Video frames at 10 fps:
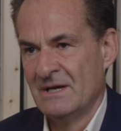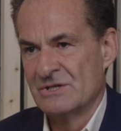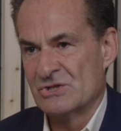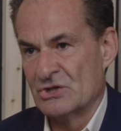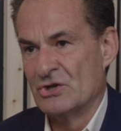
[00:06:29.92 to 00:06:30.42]

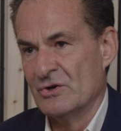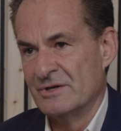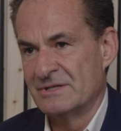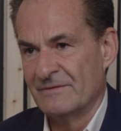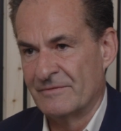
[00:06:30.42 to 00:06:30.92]

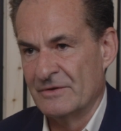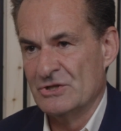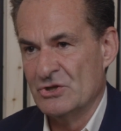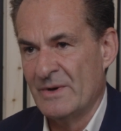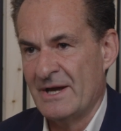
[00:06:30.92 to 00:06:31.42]
security for the
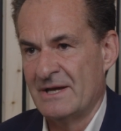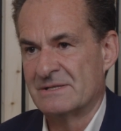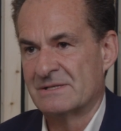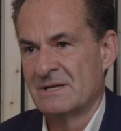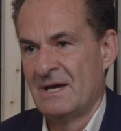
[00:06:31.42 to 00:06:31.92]

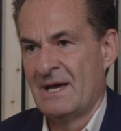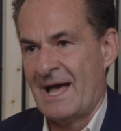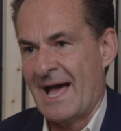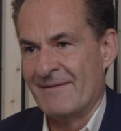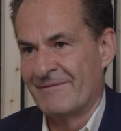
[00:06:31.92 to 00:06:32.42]
US
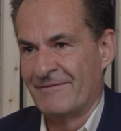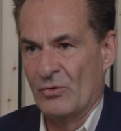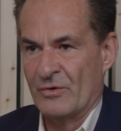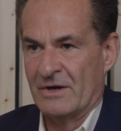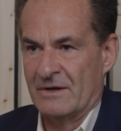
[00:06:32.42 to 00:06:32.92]
and
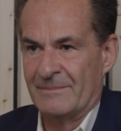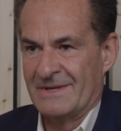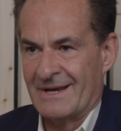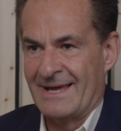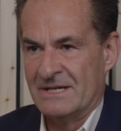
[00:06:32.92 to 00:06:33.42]
for the
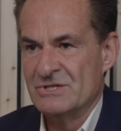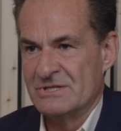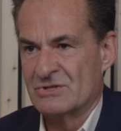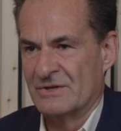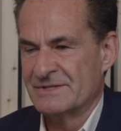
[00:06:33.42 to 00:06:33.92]
energy
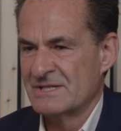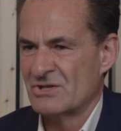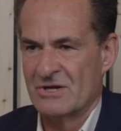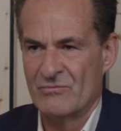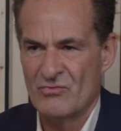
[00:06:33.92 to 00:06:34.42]

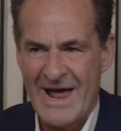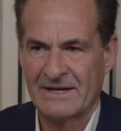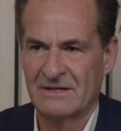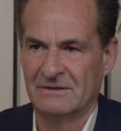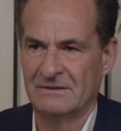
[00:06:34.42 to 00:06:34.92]
transition, are
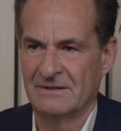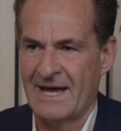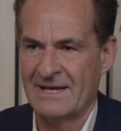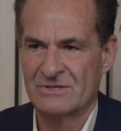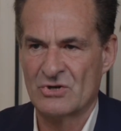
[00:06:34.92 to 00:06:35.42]
radical
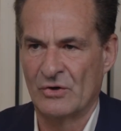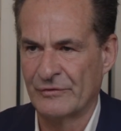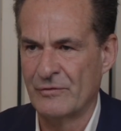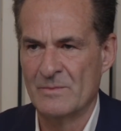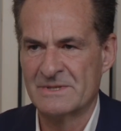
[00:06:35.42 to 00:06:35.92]
and
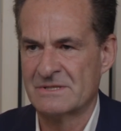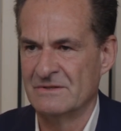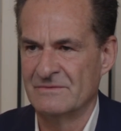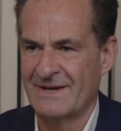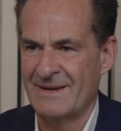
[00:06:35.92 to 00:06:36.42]

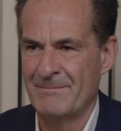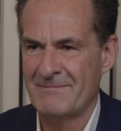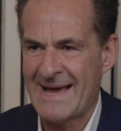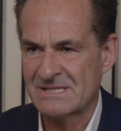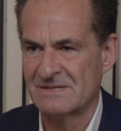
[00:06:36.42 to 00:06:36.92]
transformative and
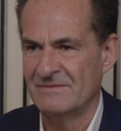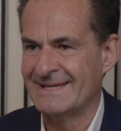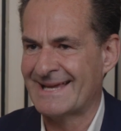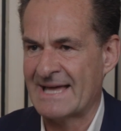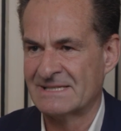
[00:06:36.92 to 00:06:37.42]
massively
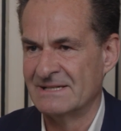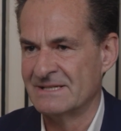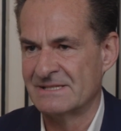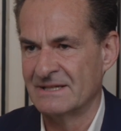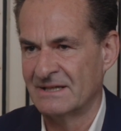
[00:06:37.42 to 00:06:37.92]

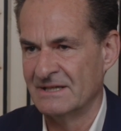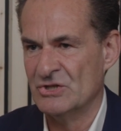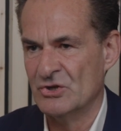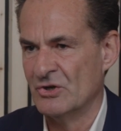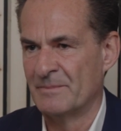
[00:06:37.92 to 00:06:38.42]
catalytic in
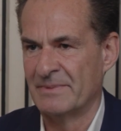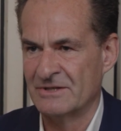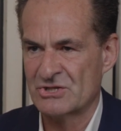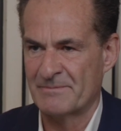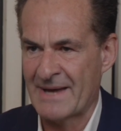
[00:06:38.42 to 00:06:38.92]
Europe
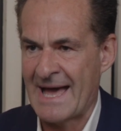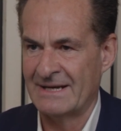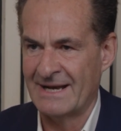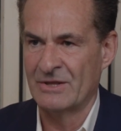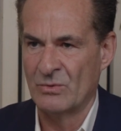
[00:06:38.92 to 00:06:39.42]
and Japan and